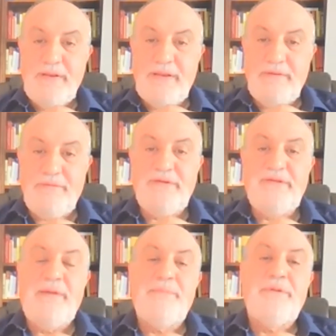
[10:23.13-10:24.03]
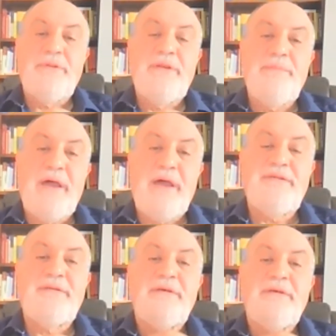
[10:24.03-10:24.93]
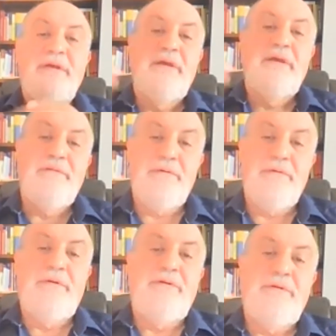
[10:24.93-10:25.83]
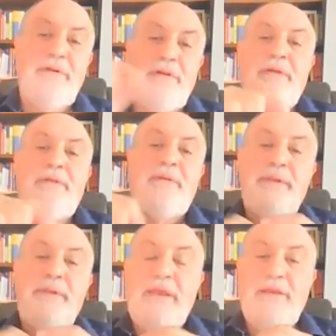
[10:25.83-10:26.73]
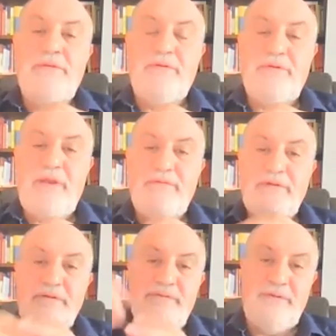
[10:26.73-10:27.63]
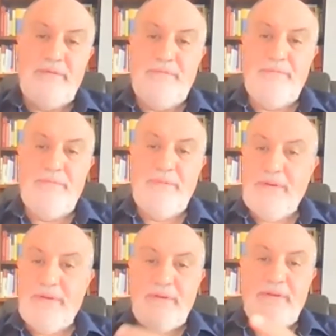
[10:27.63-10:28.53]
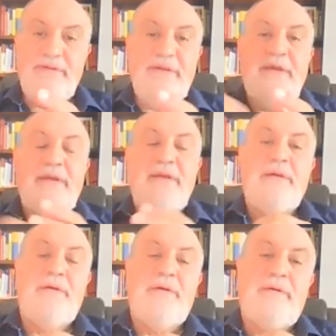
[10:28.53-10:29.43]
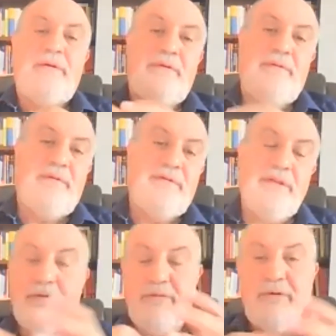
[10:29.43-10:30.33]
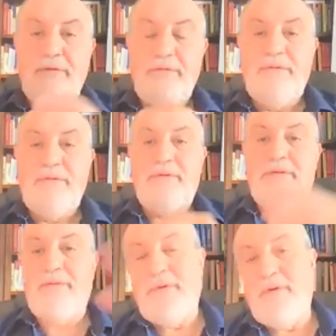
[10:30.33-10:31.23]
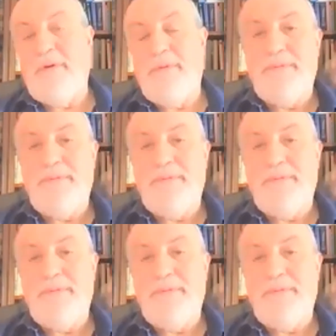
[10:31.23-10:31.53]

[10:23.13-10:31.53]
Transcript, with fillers: Like for example, in the past, for the plague to travel from say, uh, the Silk Road to Europe,